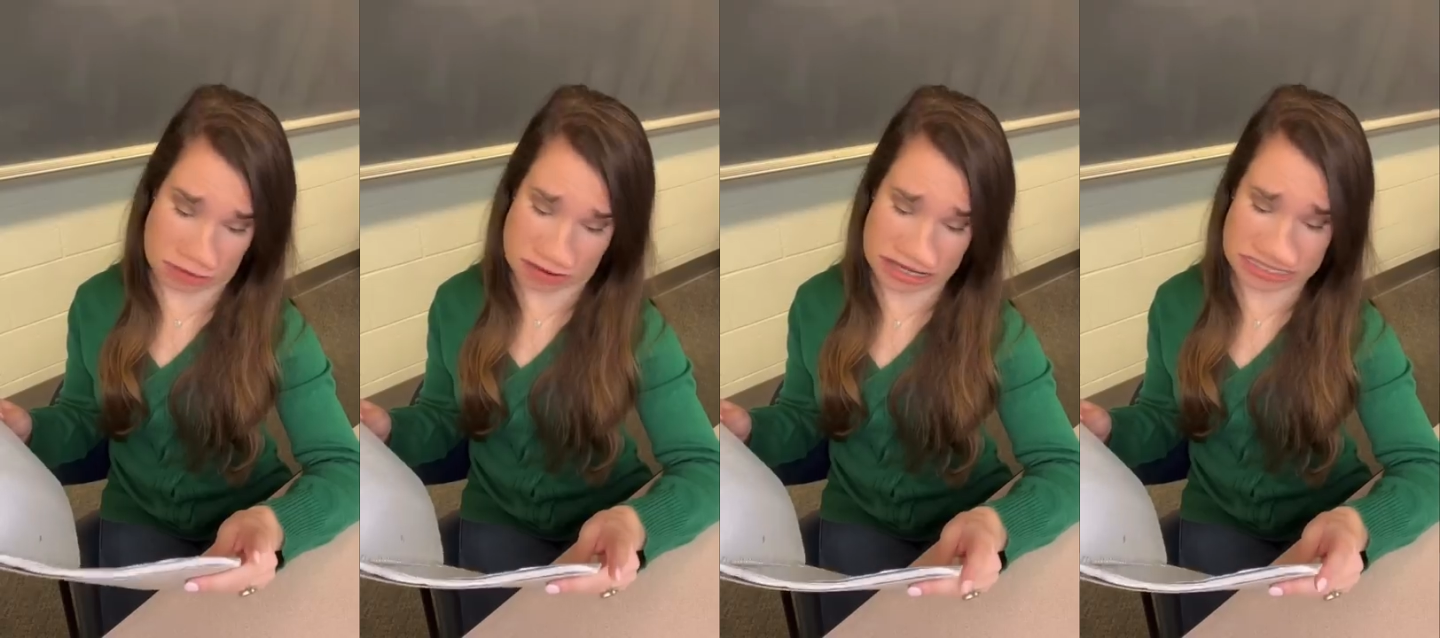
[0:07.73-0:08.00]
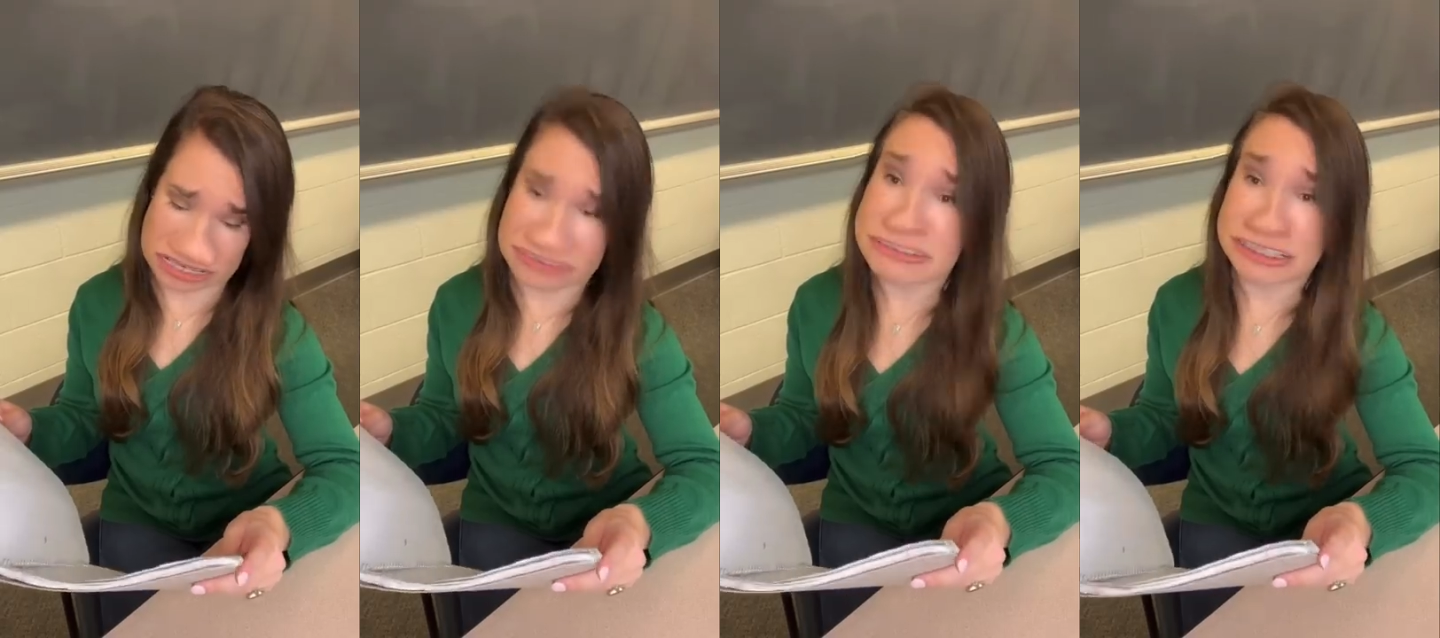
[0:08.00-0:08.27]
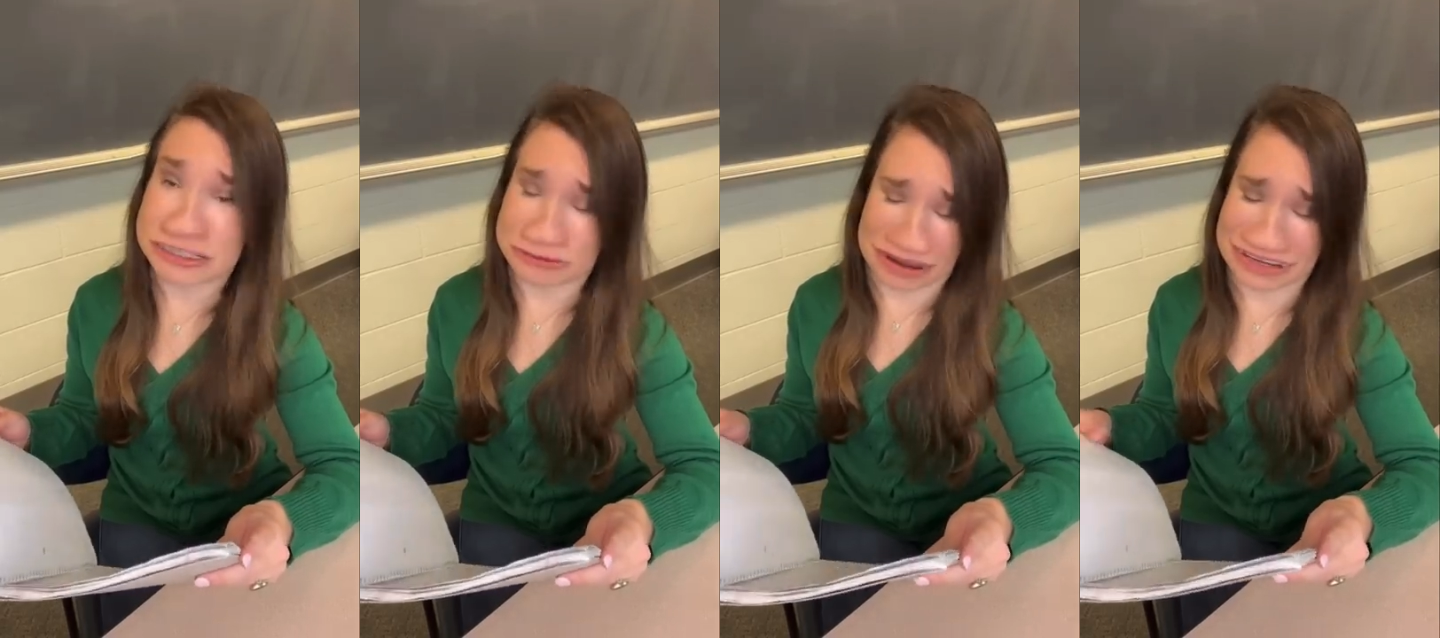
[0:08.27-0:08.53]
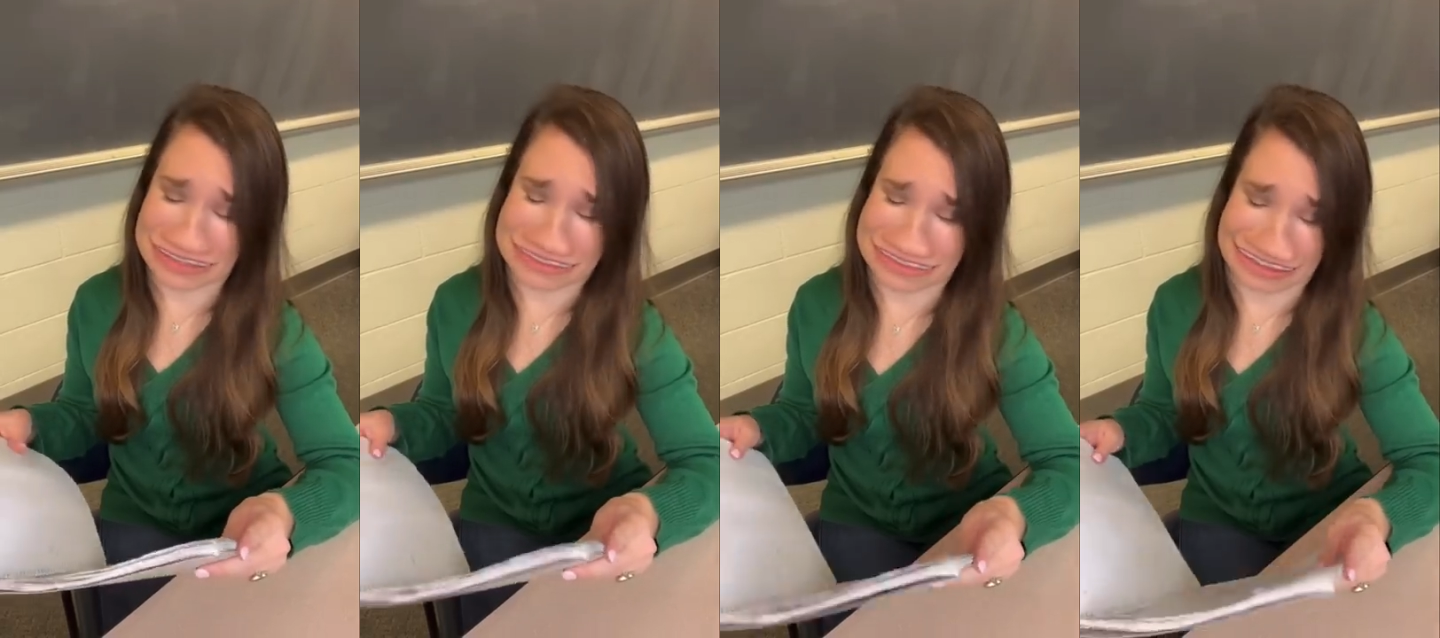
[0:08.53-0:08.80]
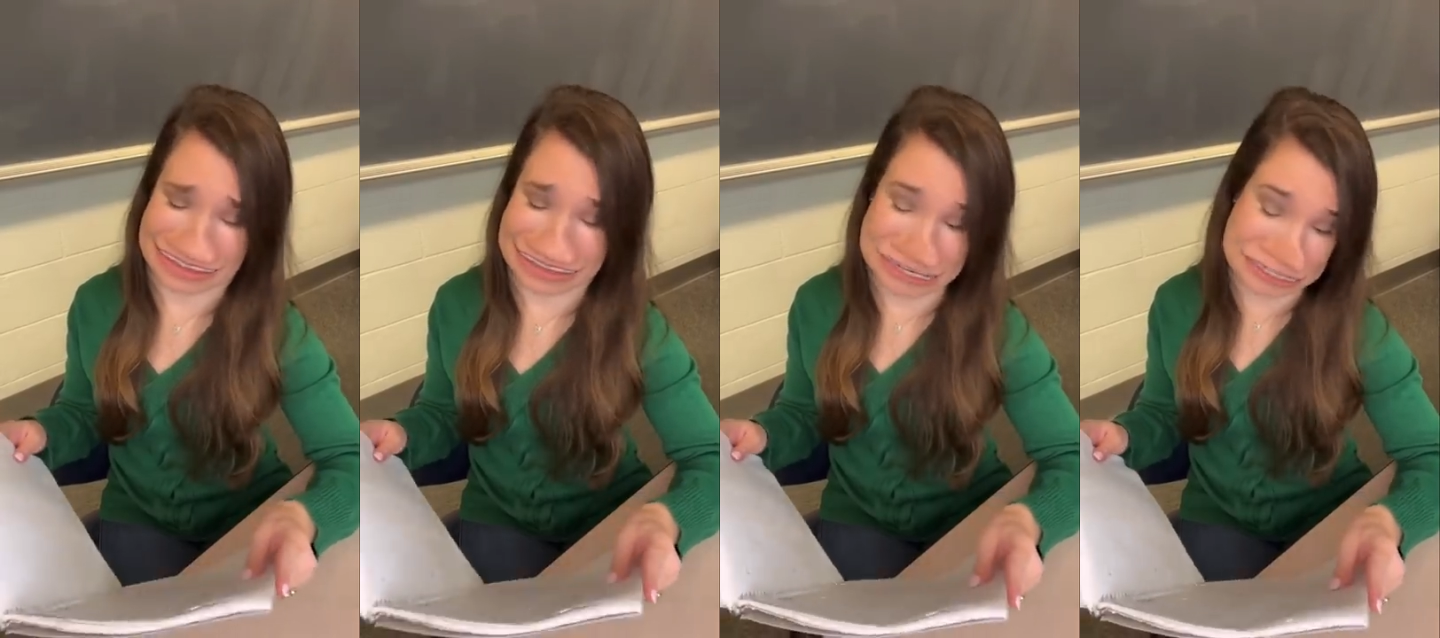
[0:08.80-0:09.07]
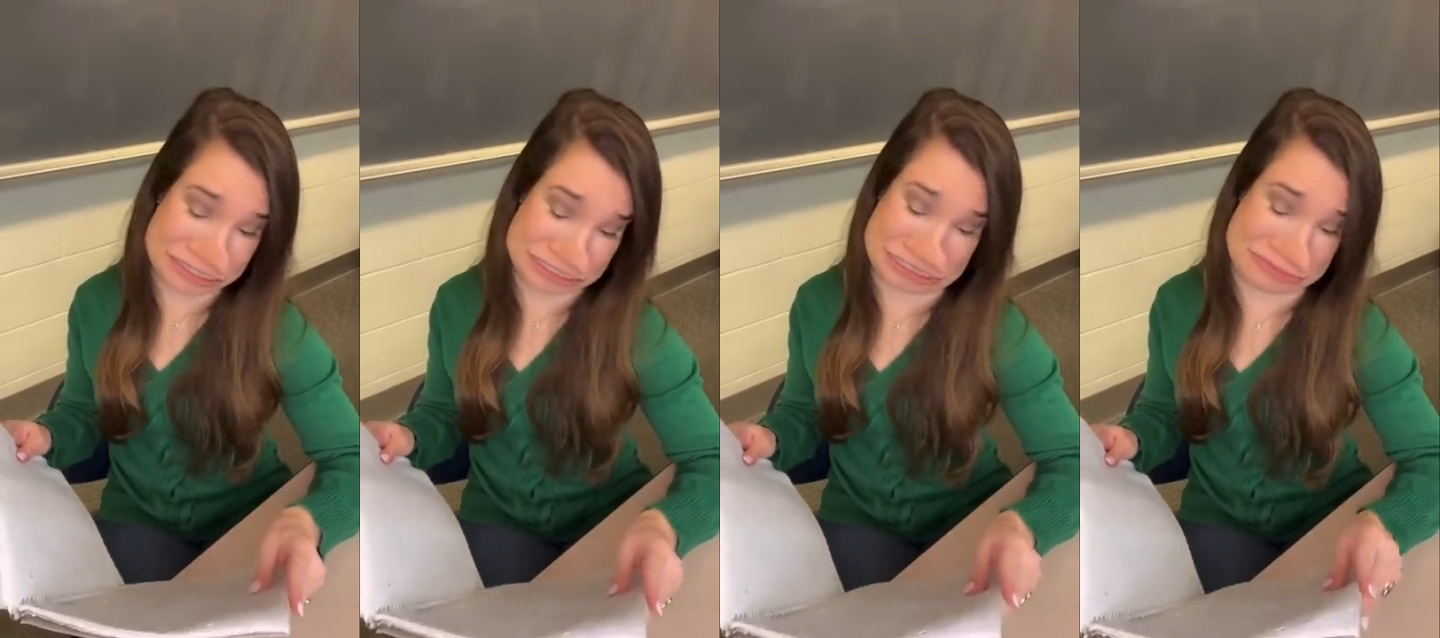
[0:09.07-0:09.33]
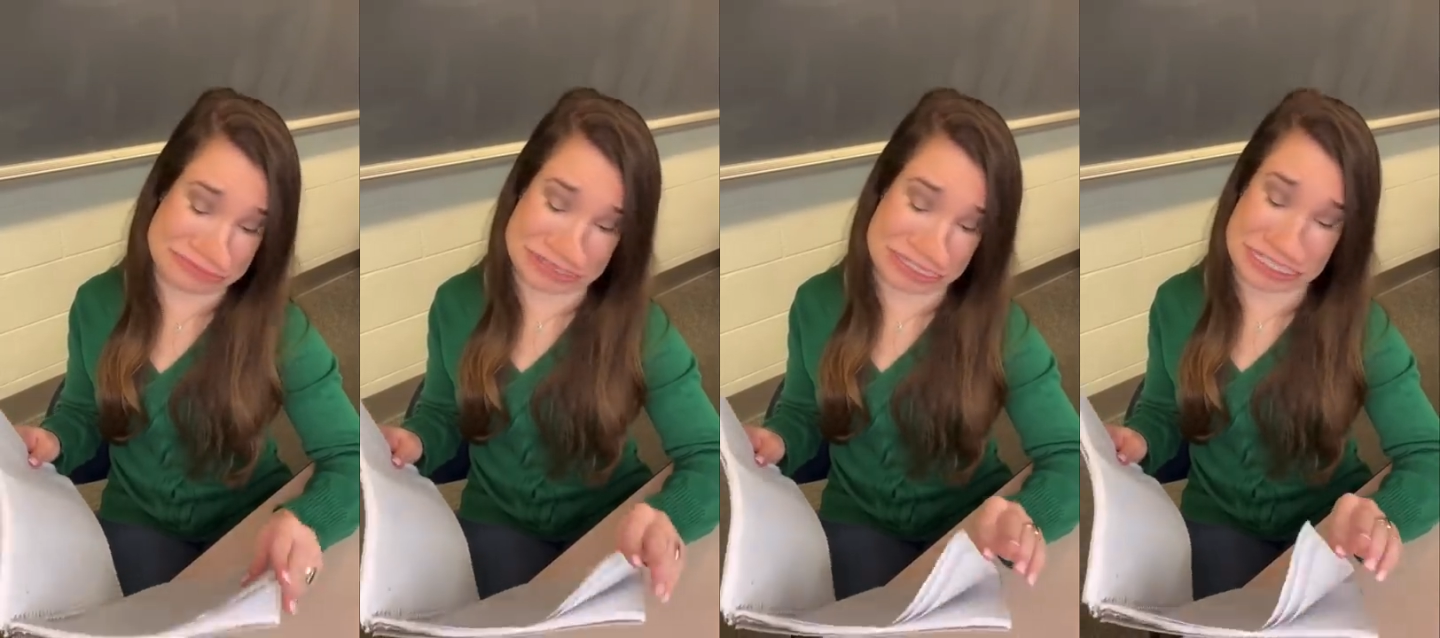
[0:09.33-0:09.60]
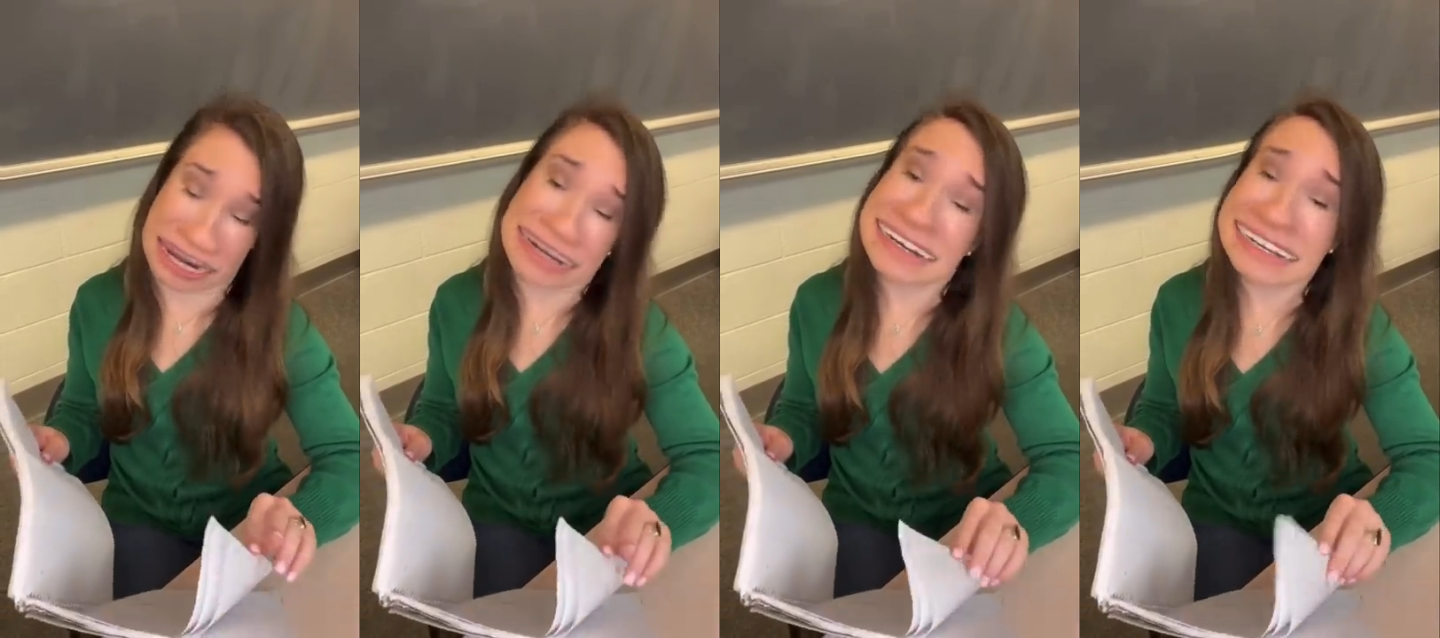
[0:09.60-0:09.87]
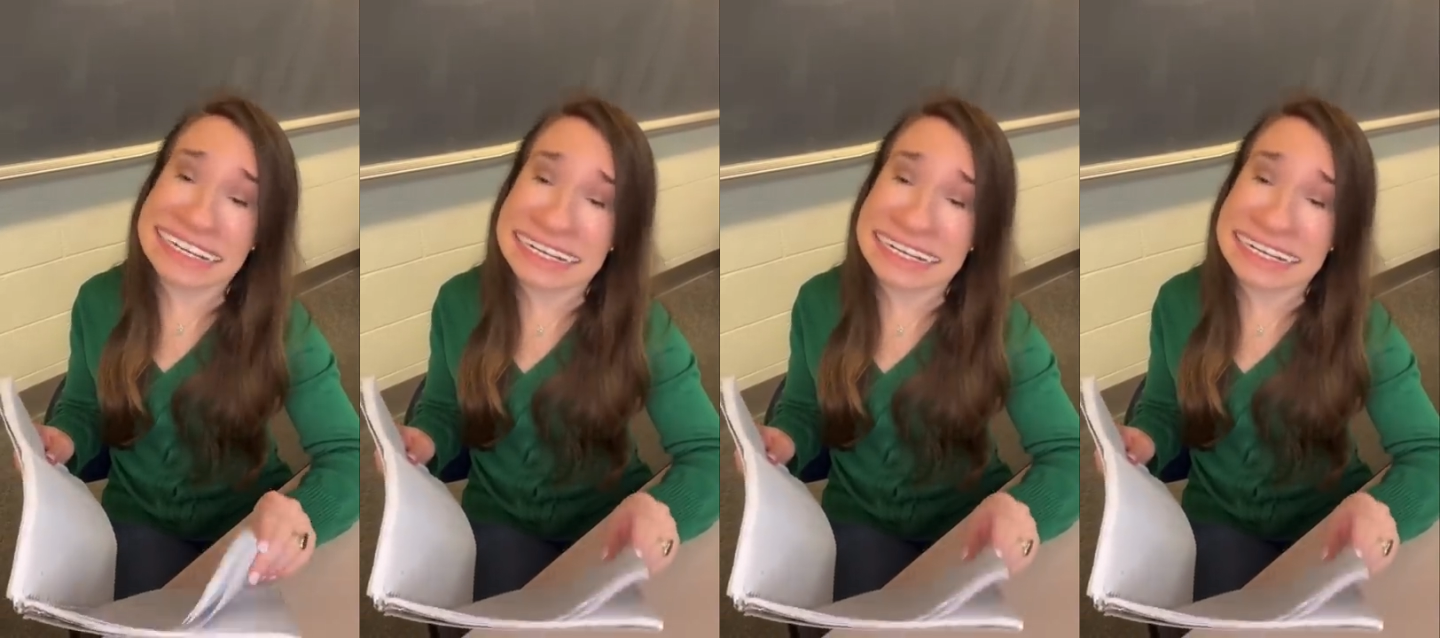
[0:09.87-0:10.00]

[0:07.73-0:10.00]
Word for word: Oh, I didn't have to do anything. He just decided